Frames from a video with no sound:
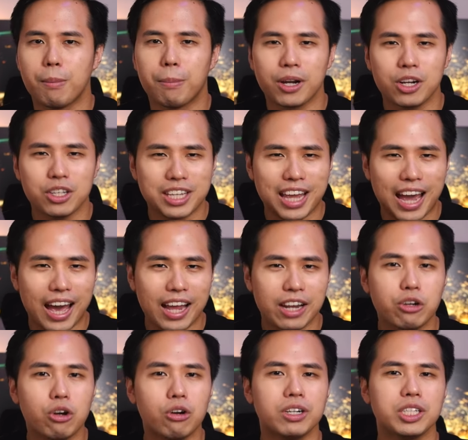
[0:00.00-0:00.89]
But on
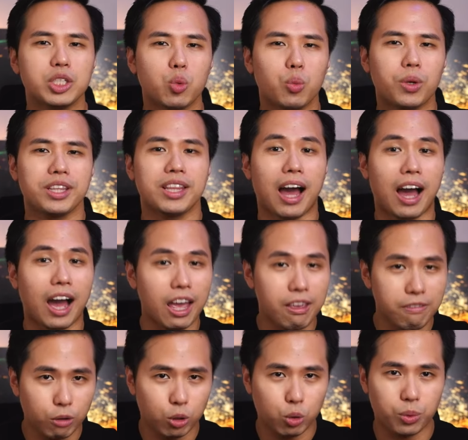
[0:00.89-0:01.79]
categories where the
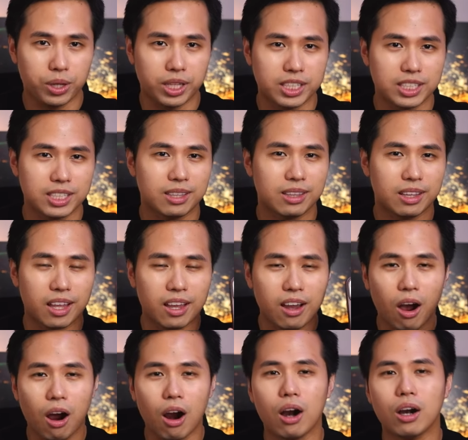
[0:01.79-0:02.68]
iPhone wins,
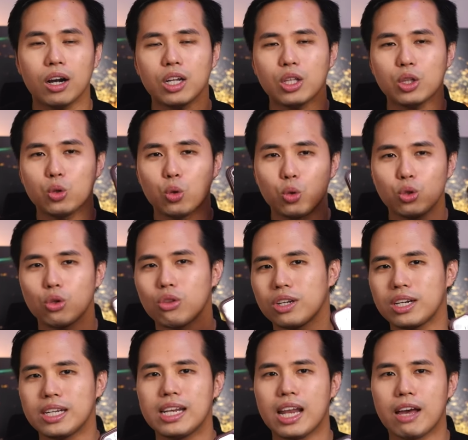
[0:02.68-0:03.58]
they are 2 to
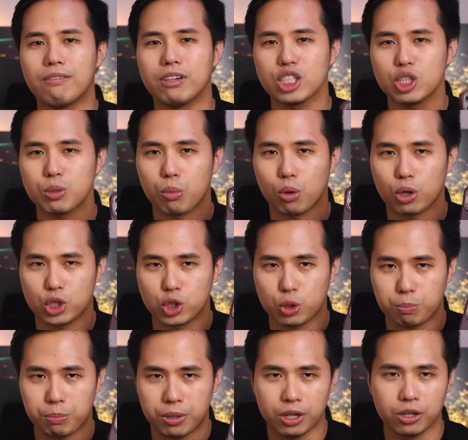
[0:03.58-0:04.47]
3 levels more
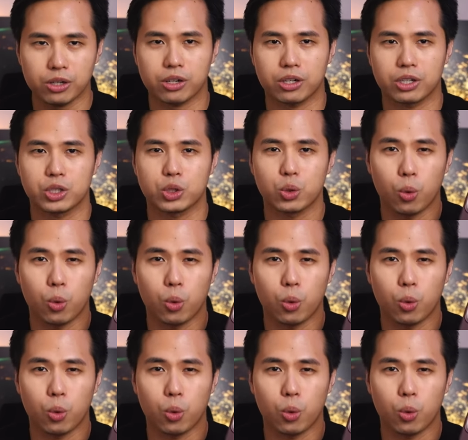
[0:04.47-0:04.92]
superior.